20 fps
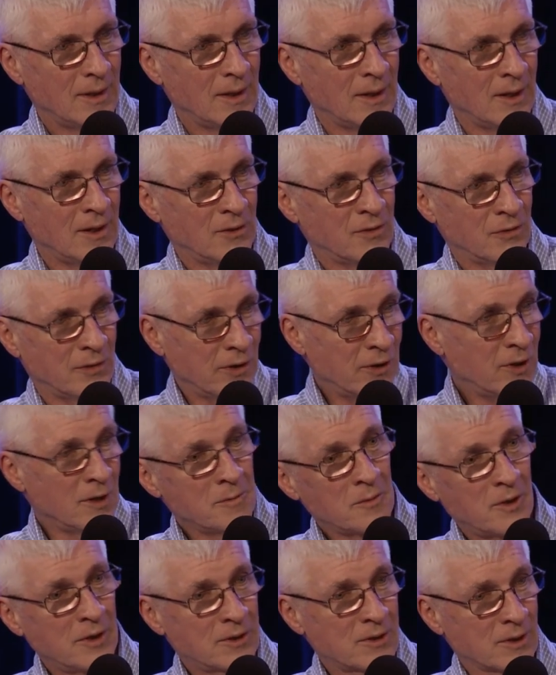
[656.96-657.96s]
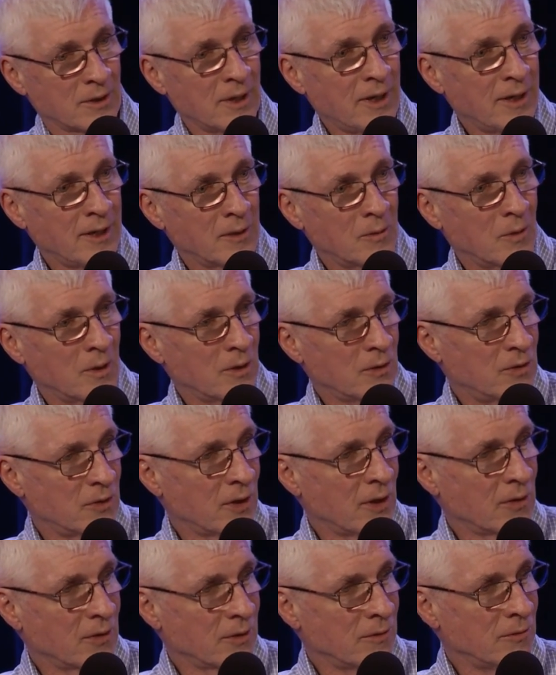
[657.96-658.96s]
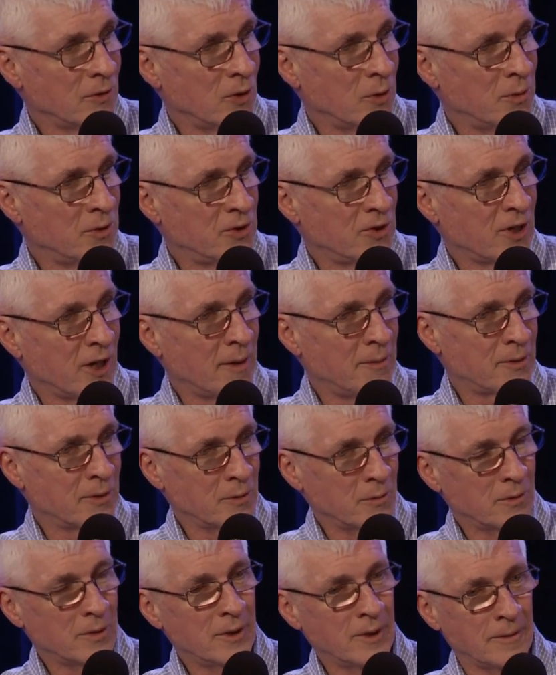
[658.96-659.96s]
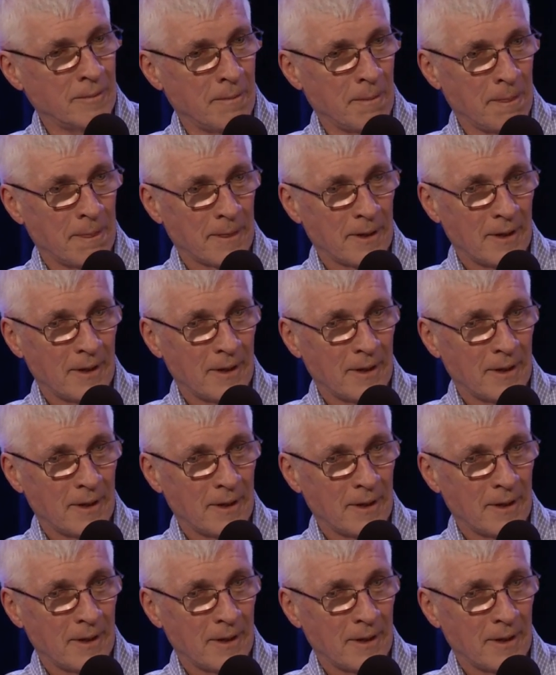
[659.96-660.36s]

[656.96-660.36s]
And it's very much like what it says in Romans chapter 1.